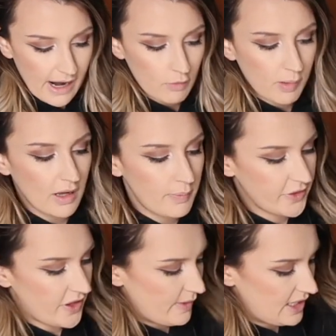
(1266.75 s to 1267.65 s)
I'll probably
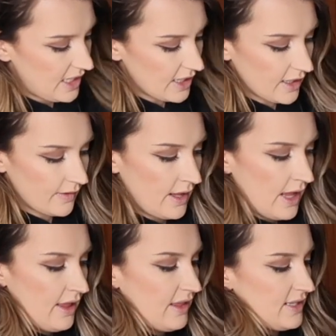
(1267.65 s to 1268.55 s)
put them in here.
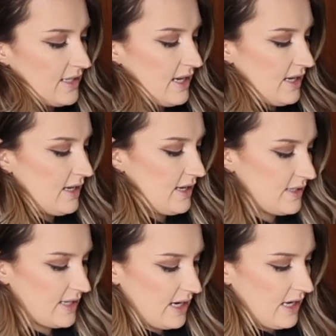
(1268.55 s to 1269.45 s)
This
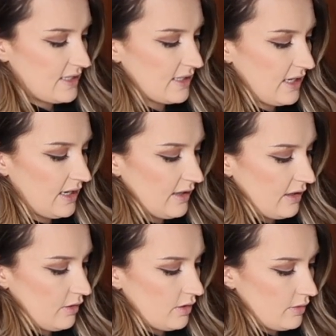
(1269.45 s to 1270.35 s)
is an insulated
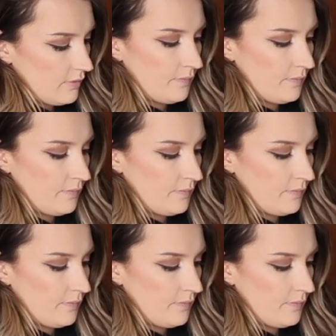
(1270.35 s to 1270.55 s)
little